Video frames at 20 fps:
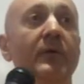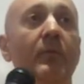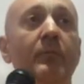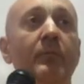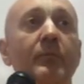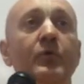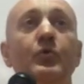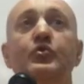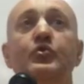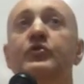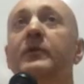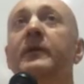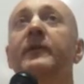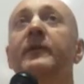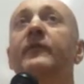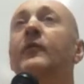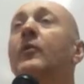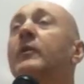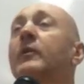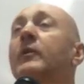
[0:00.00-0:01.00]
Usually it's
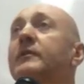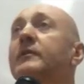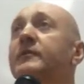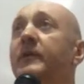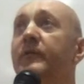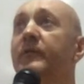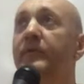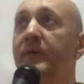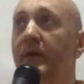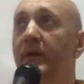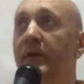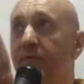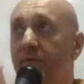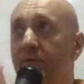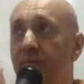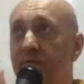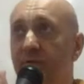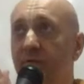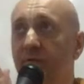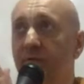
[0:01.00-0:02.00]
only just, yes,
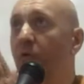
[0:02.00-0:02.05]
just